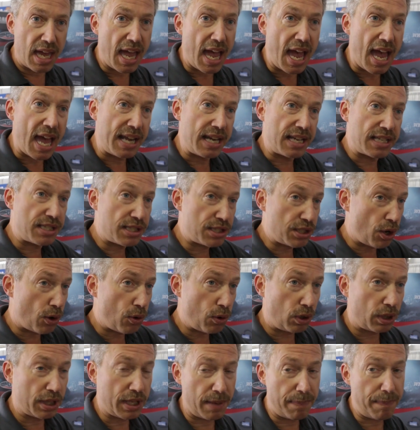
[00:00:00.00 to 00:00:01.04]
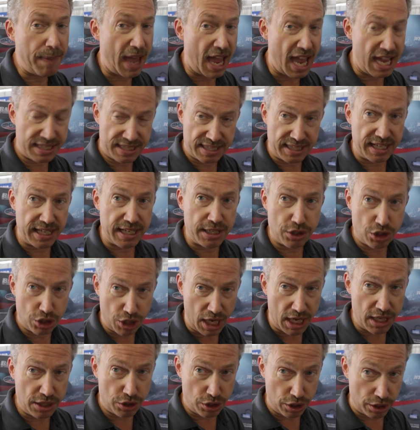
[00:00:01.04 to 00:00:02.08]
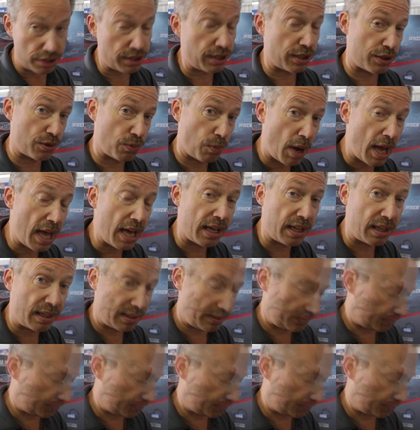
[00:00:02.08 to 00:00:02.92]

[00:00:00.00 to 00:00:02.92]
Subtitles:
and its total capacity changes as well.